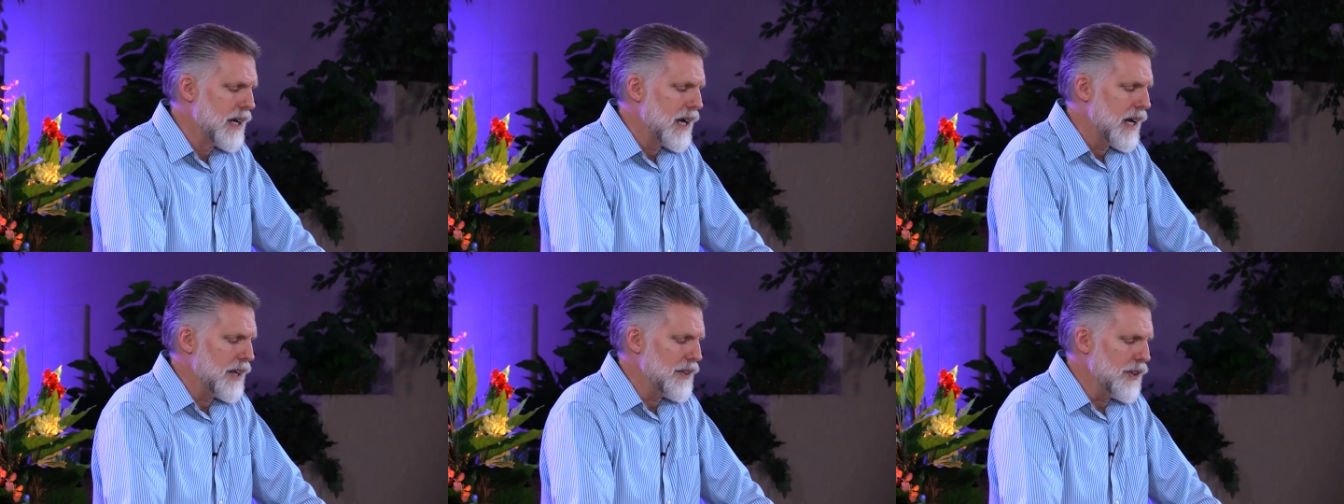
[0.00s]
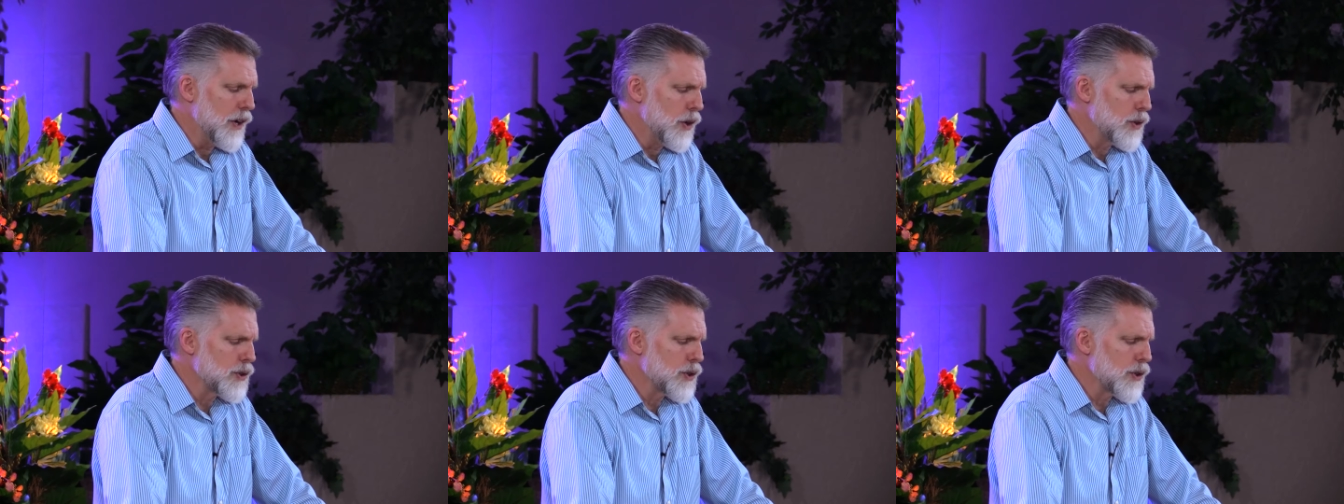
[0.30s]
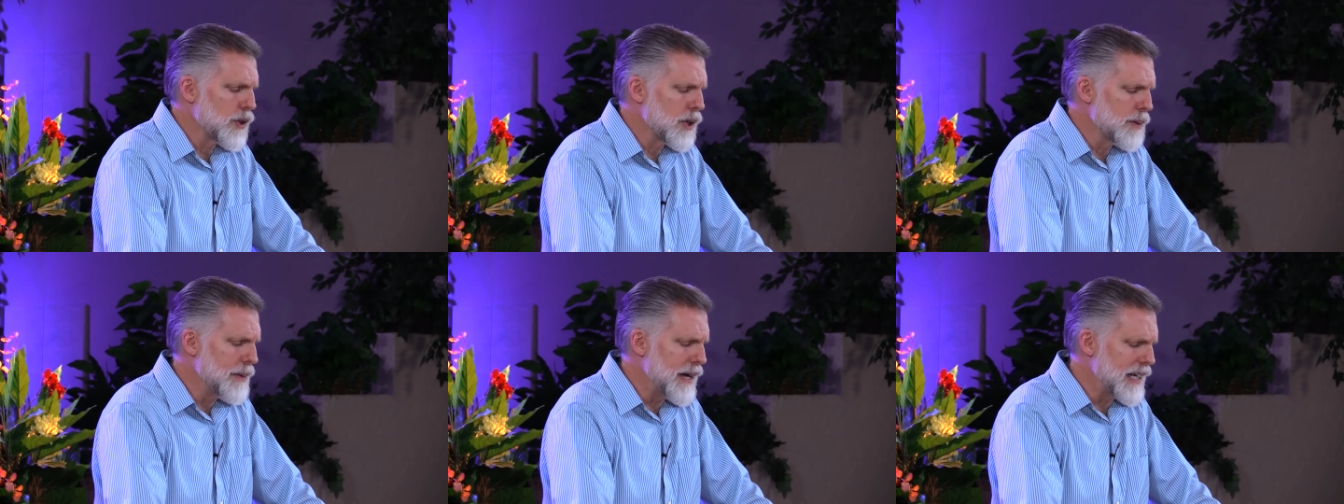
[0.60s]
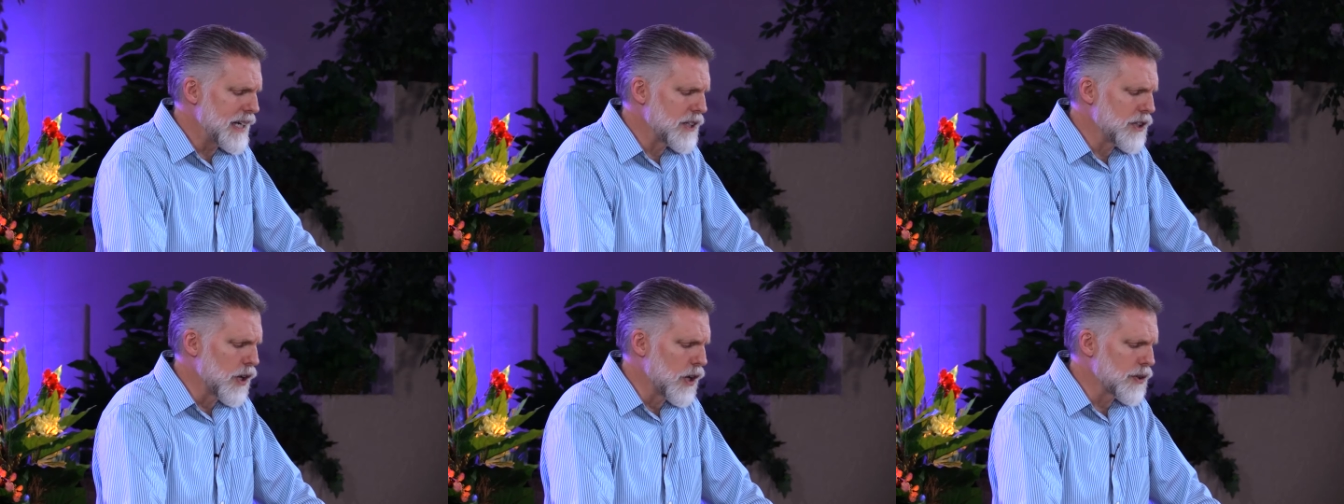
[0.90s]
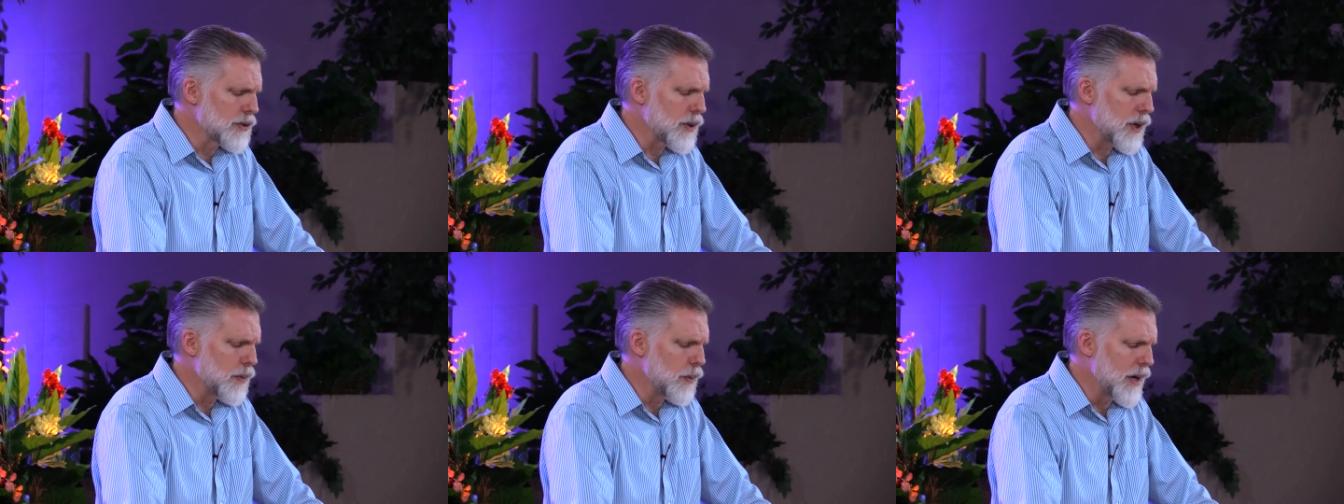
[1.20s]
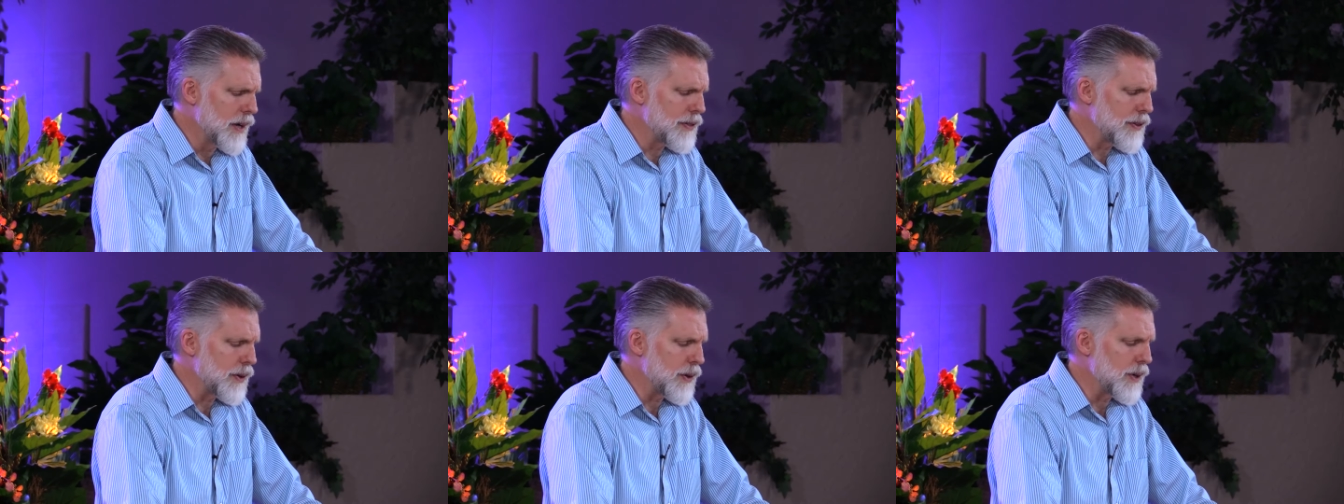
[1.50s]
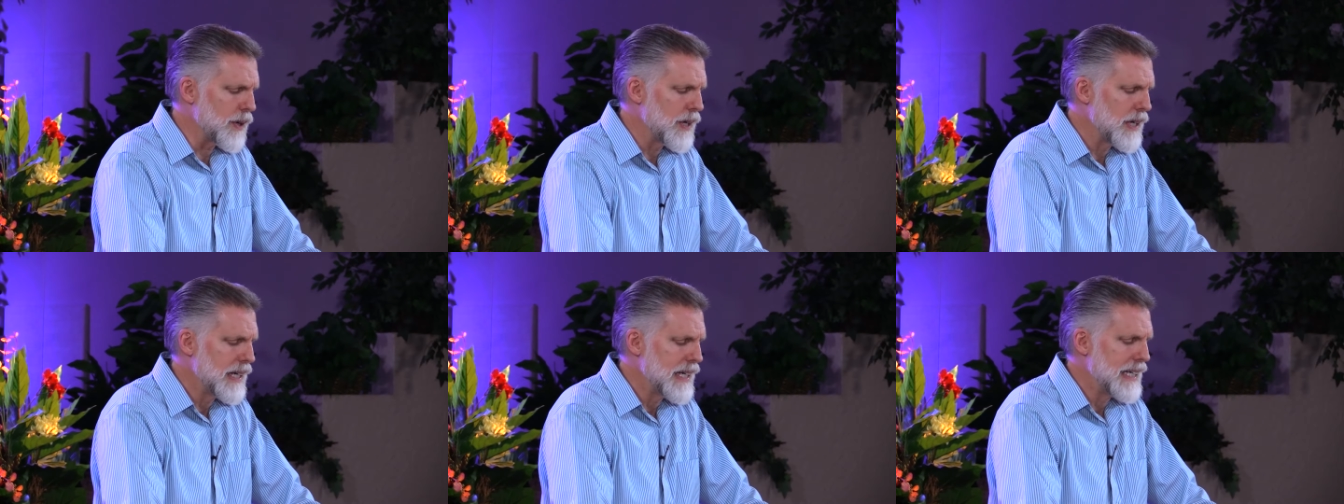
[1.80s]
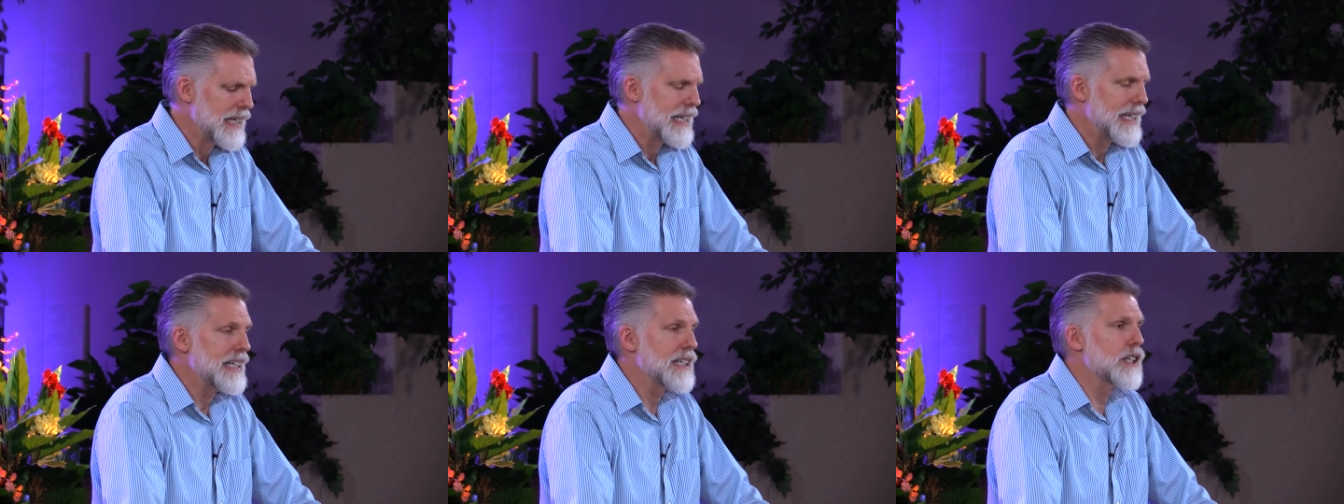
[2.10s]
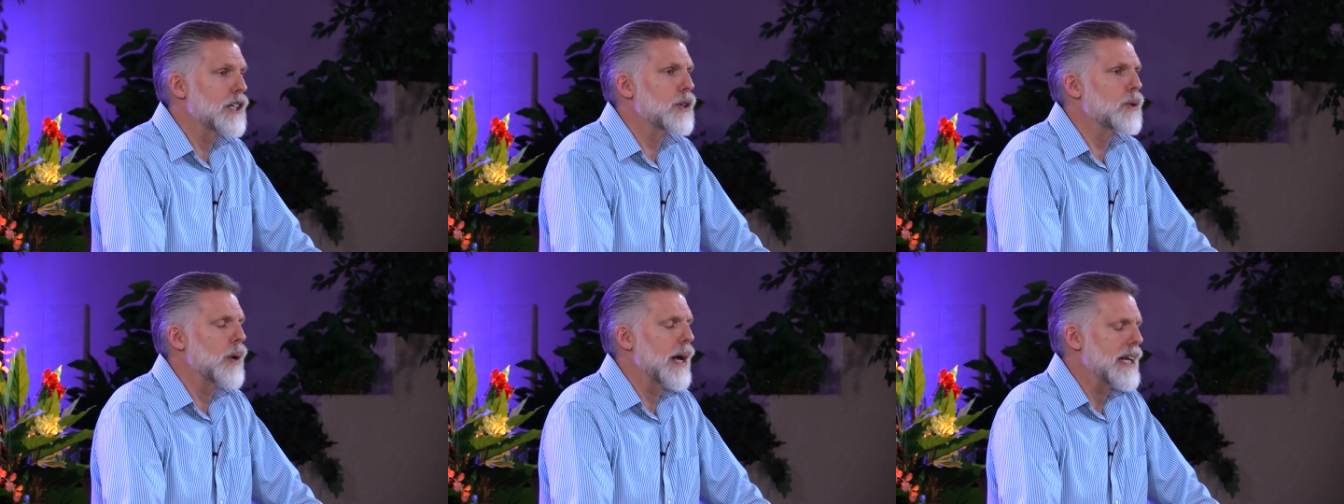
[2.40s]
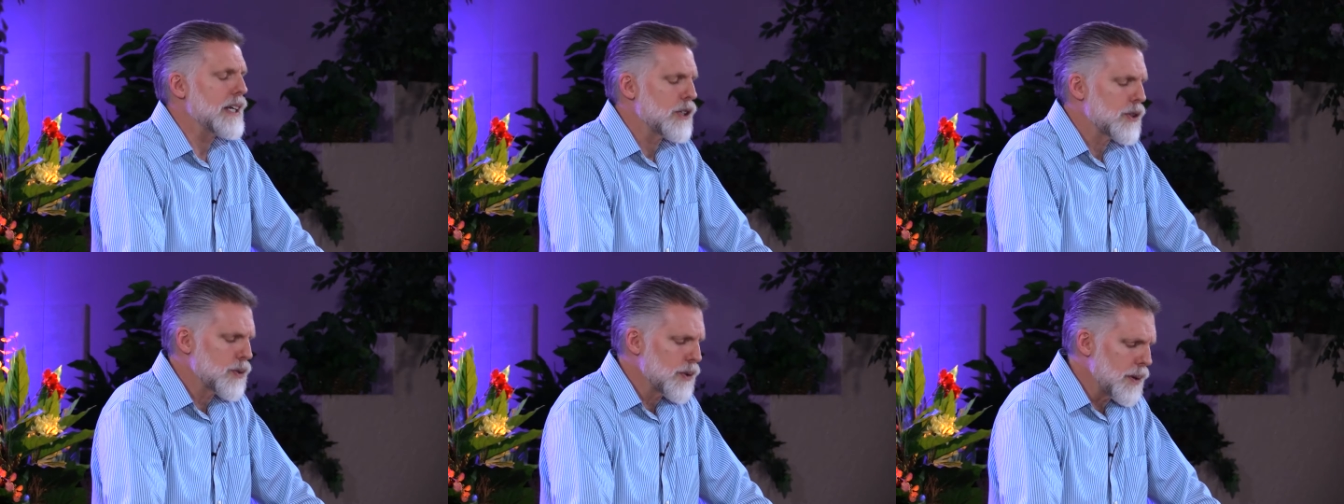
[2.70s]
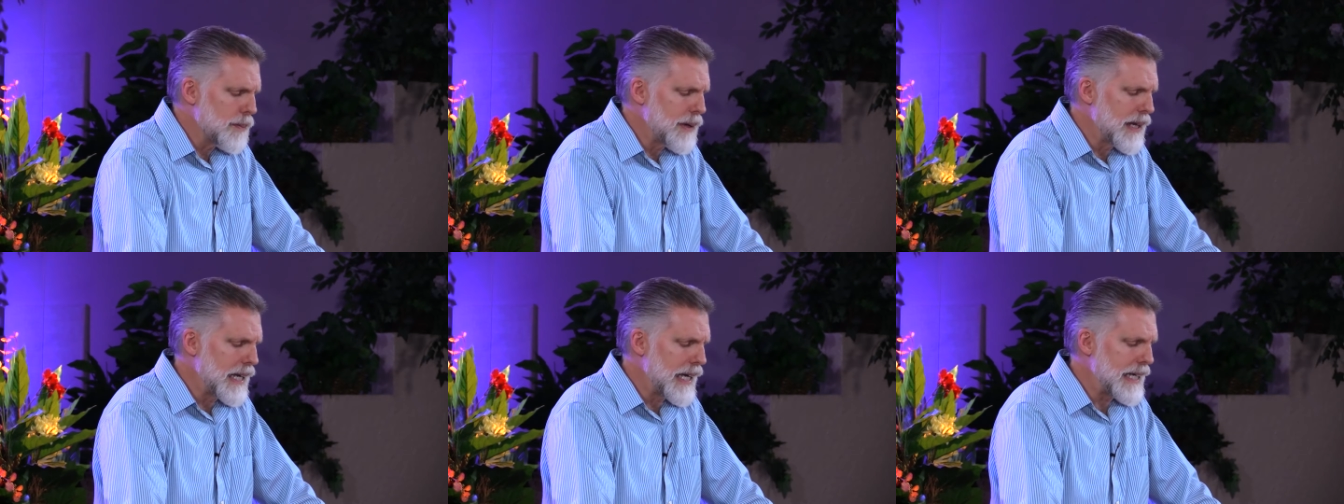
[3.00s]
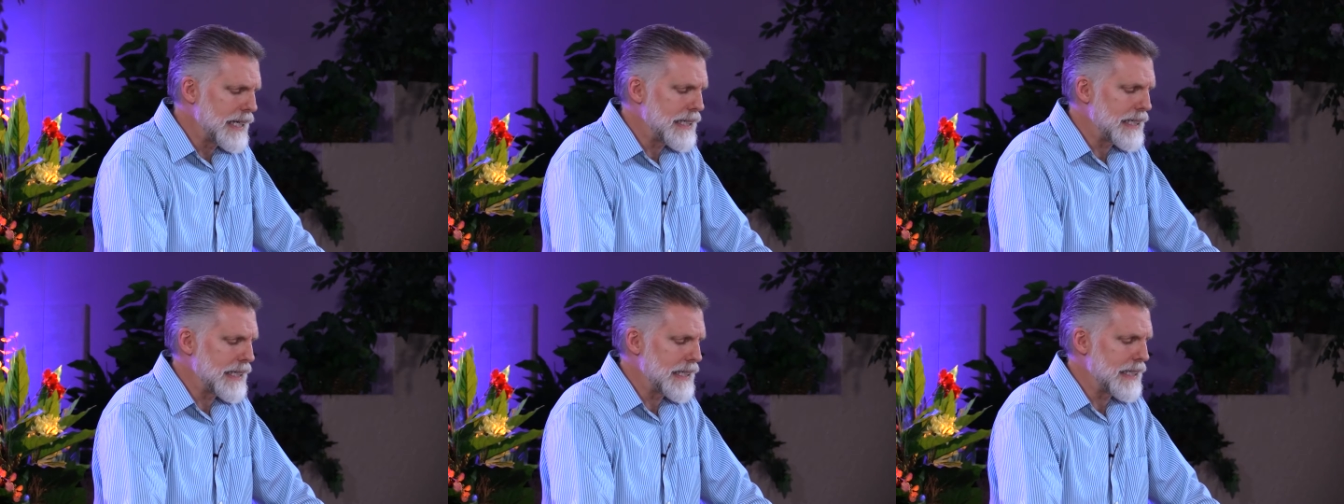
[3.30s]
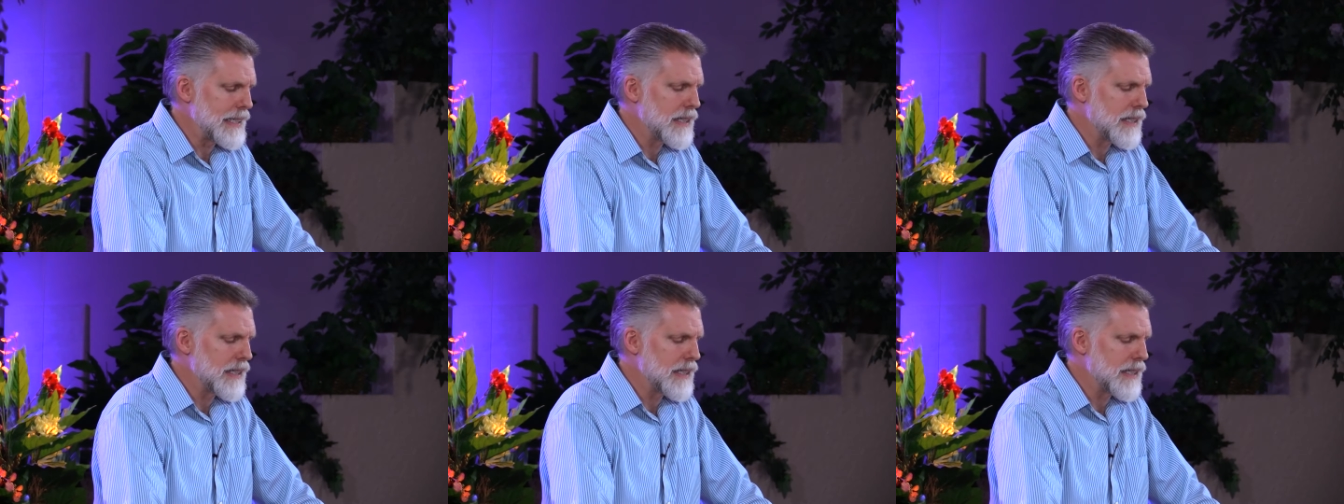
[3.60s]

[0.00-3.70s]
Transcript: and those who commit adultery with her into great tribulation